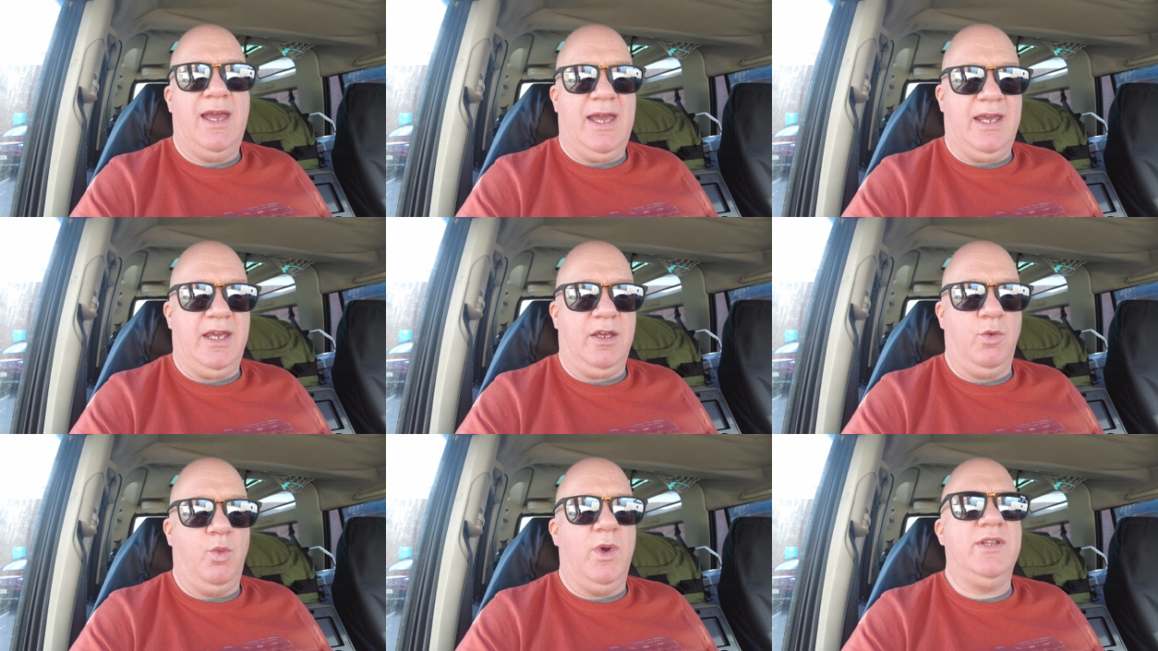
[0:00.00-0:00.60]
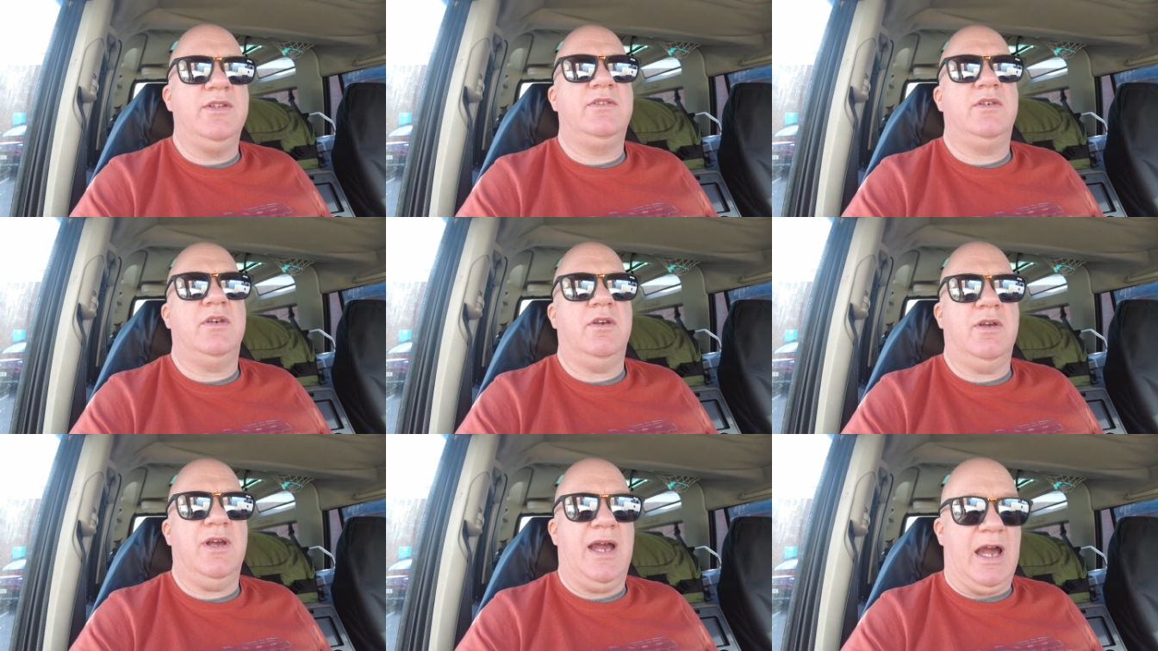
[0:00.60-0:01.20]
a
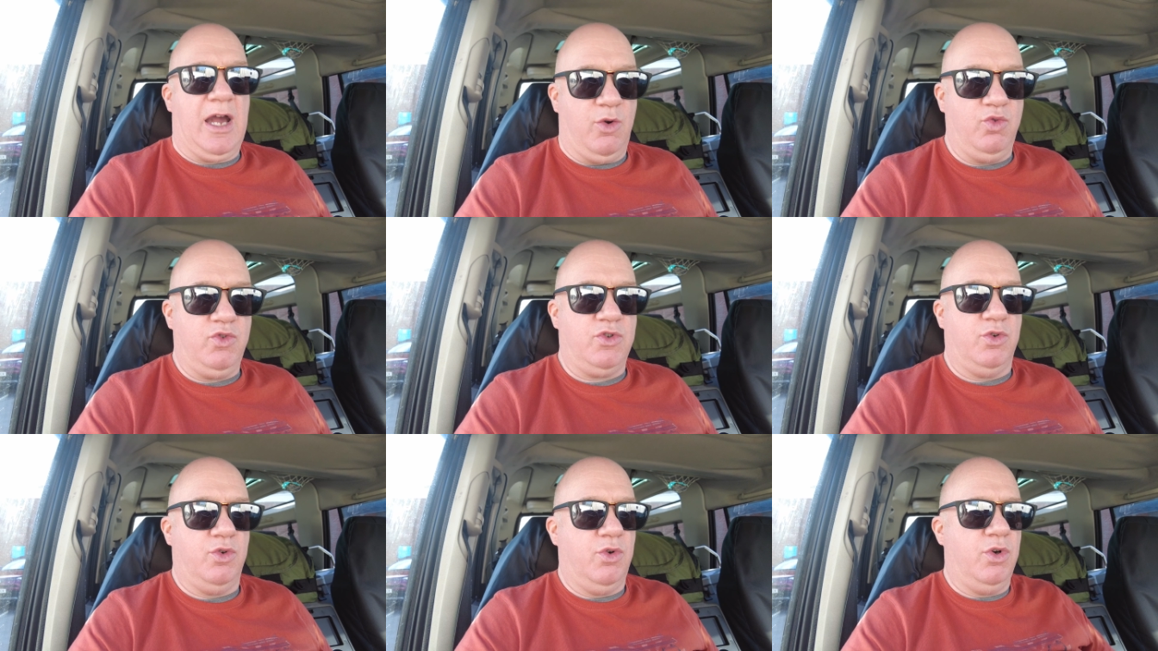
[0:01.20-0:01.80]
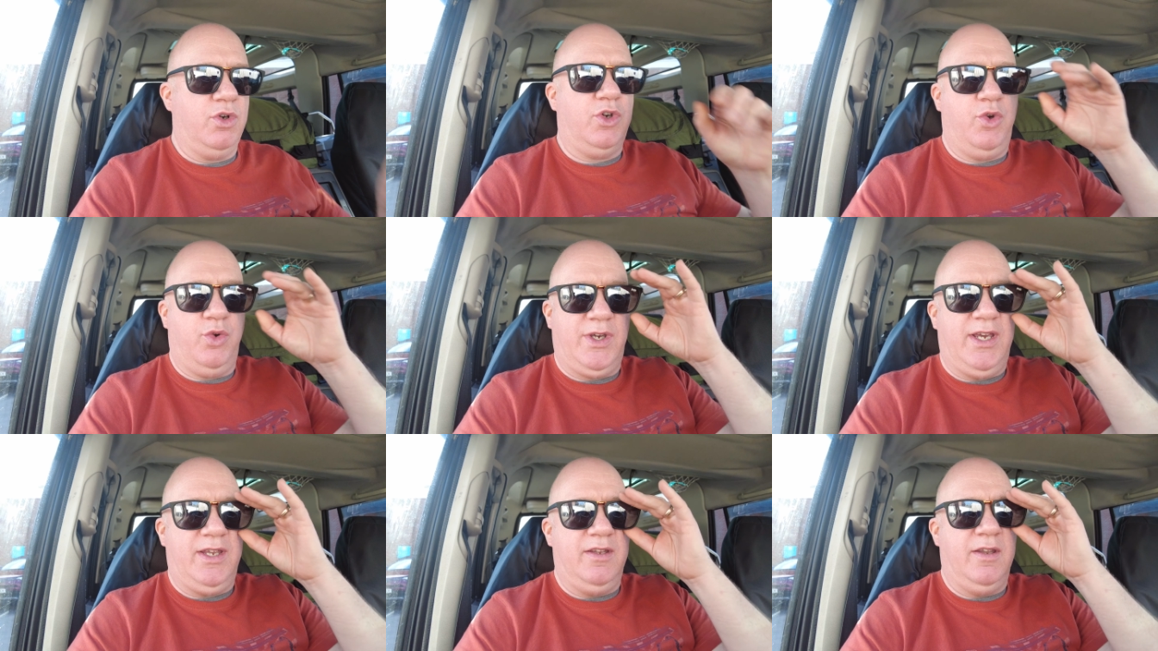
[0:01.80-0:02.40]
winter outdoor
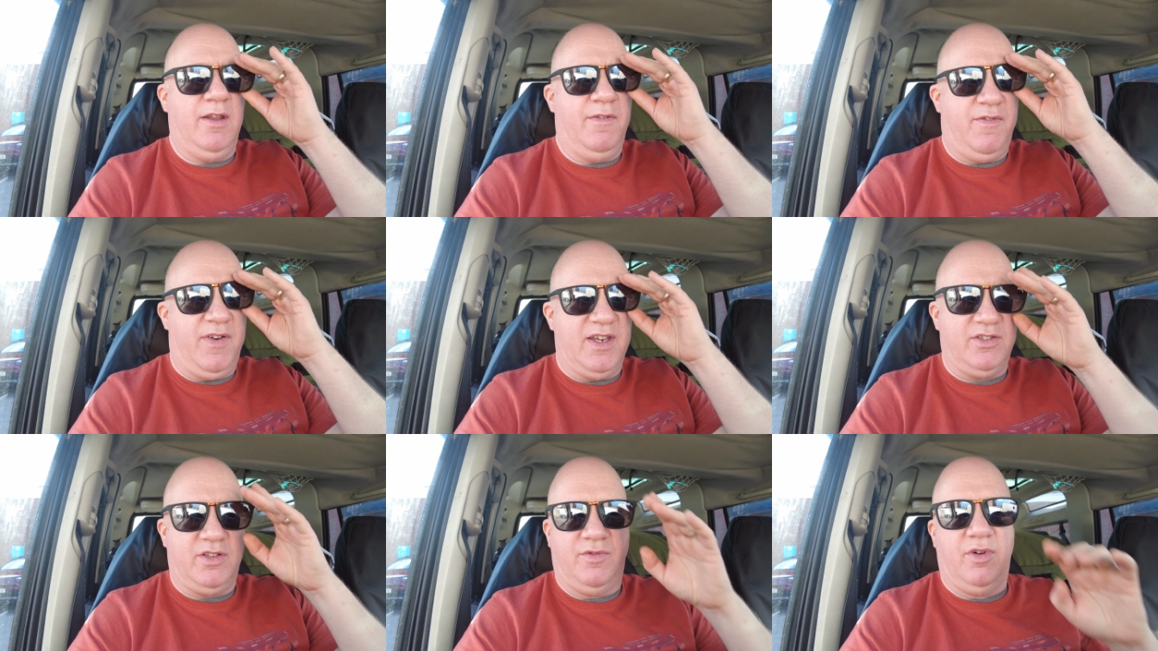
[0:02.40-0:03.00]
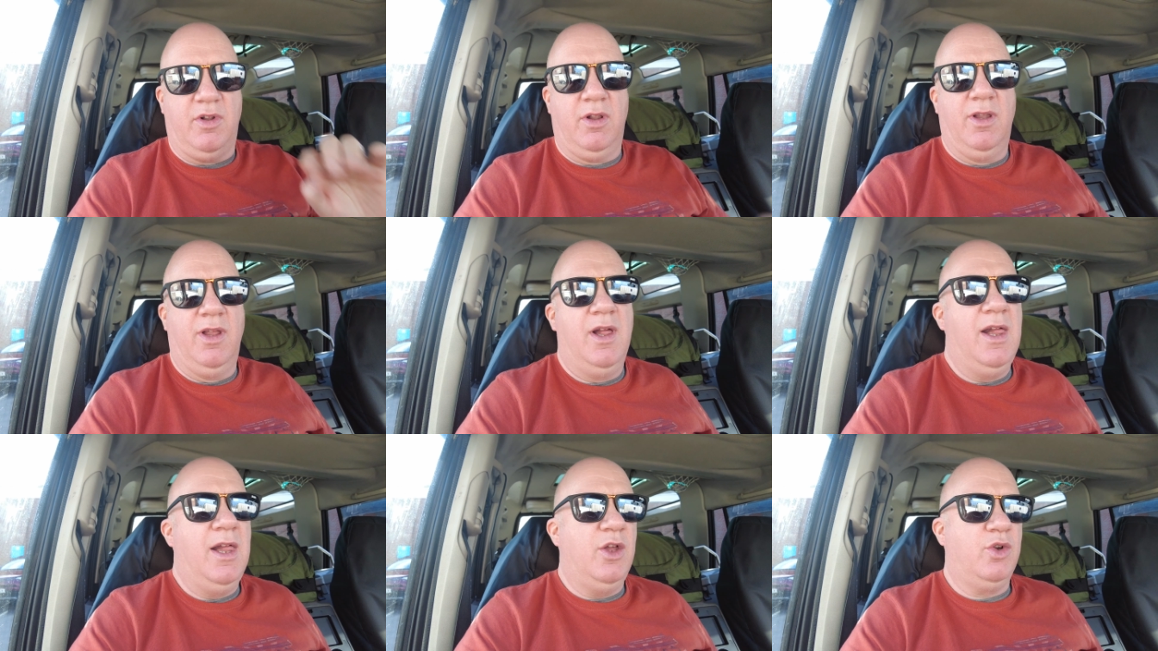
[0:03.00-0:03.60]
cooking festival
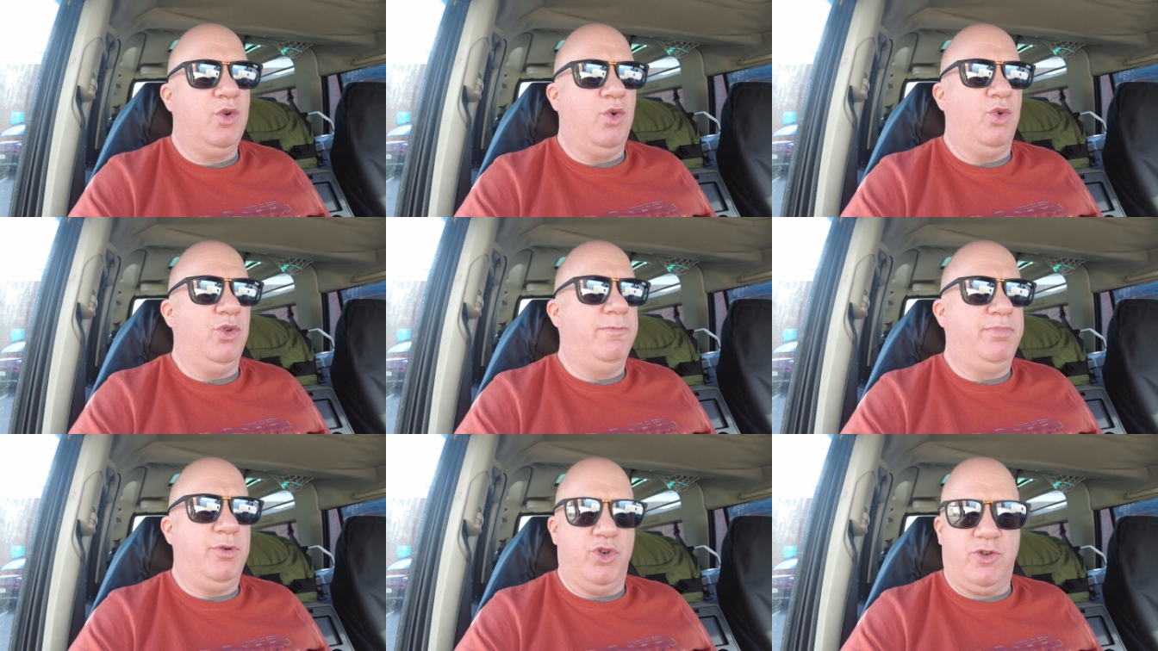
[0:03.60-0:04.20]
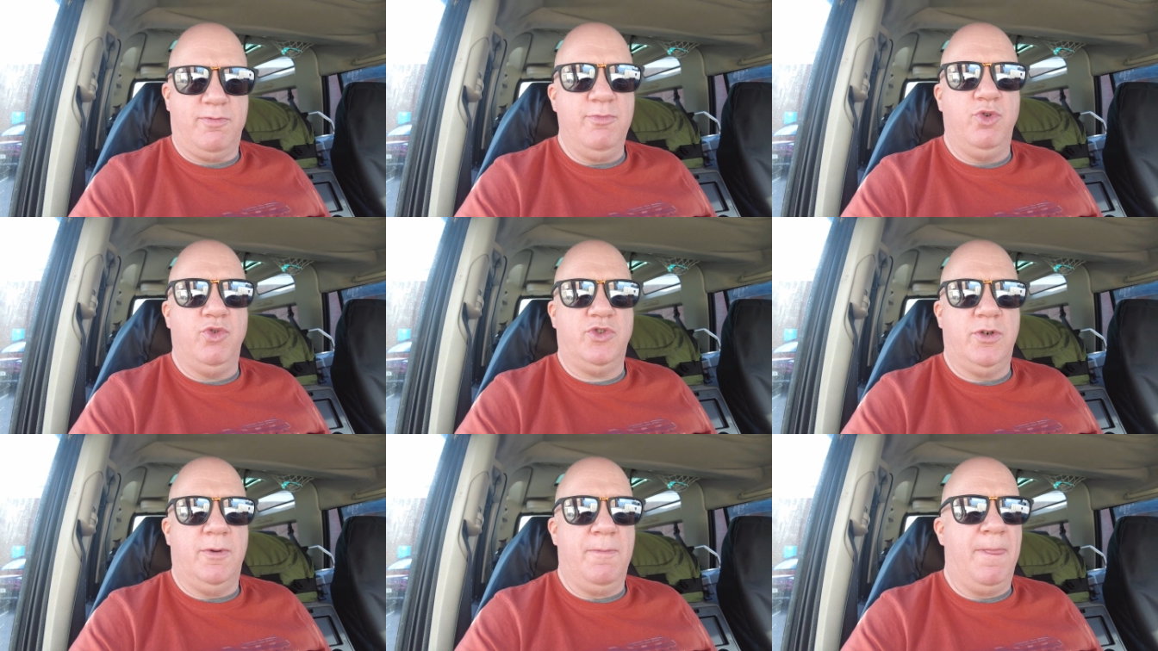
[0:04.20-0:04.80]
called
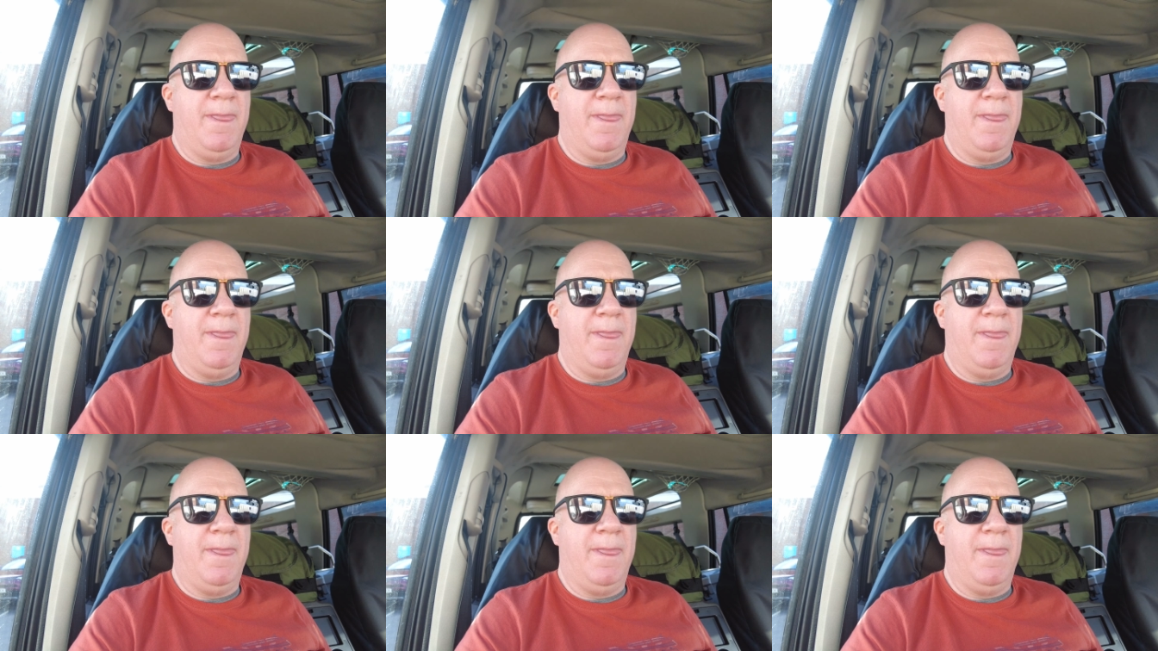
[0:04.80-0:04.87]
Bushmoot.